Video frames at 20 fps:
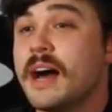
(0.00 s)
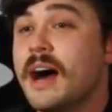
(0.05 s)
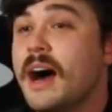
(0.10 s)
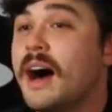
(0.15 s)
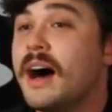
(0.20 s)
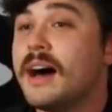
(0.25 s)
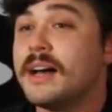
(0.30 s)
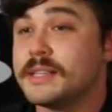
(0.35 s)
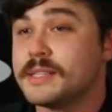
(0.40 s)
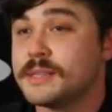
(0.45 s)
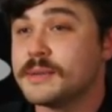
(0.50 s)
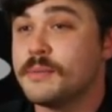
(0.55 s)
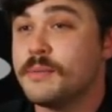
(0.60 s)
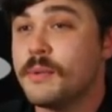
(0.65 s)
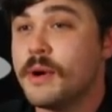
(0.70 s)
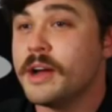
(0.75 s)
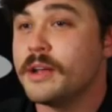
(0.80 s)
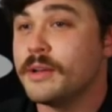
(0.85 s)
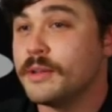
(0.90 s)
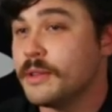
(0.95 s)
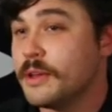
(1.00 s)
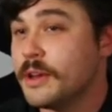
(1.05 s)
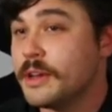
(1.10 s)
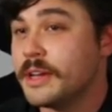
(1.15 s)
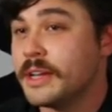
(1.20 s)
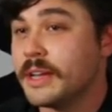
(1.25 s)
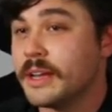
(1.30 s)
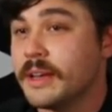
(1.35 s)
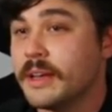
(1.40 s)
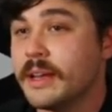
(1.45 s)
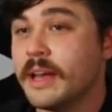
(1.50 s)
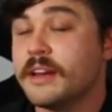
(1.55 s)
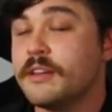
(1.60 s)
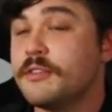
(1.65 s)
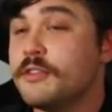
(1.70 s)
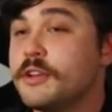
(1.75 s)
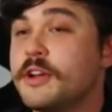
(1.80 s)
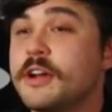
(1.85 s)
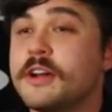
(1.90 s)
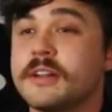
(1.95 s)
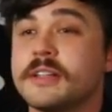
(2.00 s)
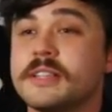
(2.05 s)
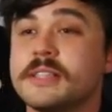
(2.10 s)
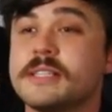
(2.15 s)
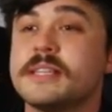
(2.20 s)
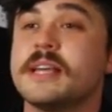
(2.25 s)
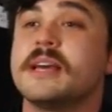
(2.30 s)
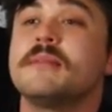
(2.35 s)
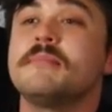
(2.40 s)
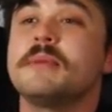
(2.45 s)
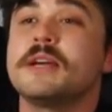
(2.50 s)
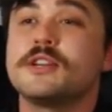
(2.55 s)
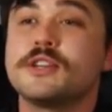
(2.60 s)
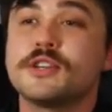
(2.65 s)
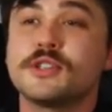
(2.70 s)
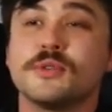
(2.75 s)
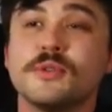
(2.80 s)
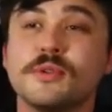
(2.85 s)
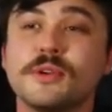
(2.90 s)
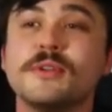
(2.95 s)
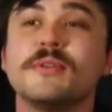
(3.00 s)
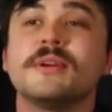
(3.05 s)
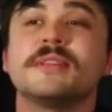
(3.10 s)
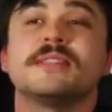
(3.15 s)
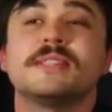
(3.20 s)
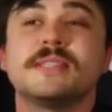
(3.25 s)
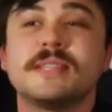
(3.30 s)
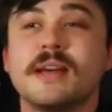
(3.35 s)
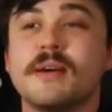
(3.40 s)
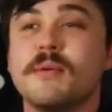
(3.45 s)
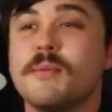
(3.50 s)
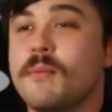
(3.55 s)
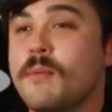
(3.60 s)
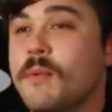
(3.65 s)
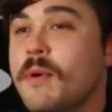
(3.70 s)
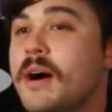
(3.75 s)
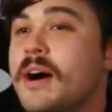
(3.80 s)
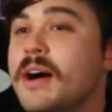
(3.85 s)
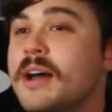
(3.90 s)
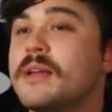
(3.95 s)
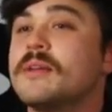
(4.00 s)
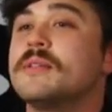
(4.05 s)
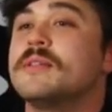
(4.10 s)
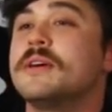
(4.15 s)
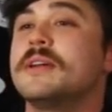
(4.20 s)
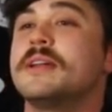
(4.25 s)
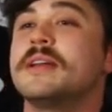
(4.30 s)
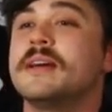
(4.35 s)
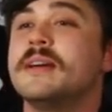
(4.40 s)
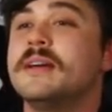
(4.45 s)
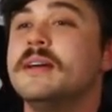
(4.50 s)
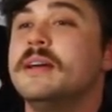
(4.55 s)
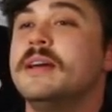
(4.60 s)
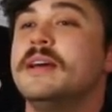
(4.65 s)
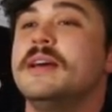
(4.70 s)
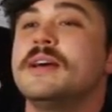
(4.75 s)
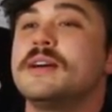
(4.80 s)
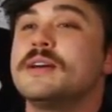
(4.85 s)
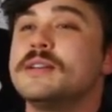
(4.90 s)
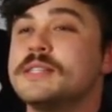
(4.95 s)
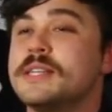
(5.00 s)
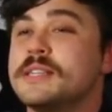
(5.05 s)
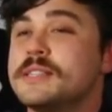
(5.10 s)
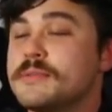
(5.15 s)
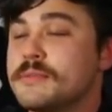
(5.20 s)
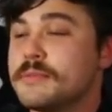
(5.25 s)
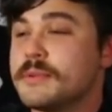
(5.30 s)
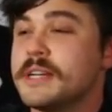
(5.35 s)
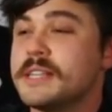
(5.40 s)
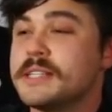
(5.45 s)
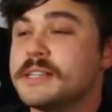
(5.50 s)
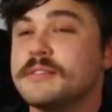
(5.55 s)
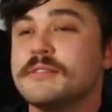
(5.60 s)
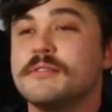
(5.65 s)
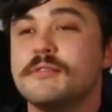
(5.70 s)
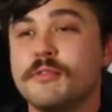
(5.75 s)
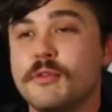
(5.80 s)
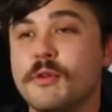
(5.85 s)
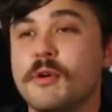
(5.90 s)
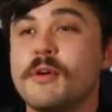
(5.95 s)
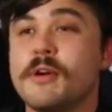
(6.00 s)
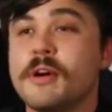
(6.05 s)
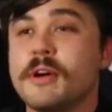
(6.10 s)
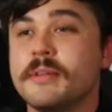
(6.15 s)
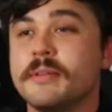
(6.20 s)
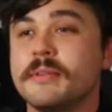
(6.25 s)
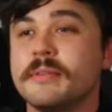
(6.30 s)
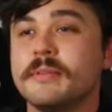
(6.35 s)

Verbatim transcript: ask why you're learning it and if you don't understand make sure you understand why you're learning it because there's a reason for it.